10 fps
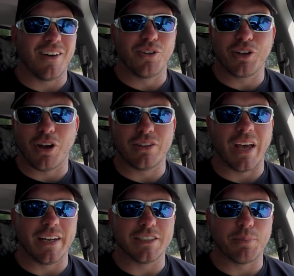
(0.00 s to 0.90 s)
I've only caught
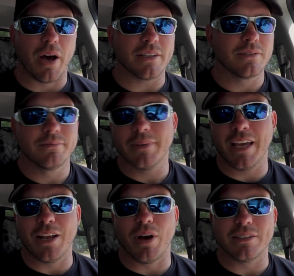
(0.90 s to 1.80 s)
tiny spots.
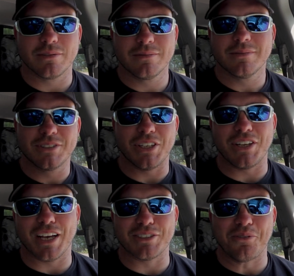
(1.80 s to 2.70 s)
Anyways, see you
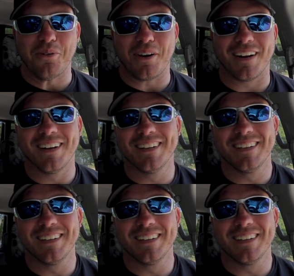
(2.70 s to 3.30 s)
guys on the water.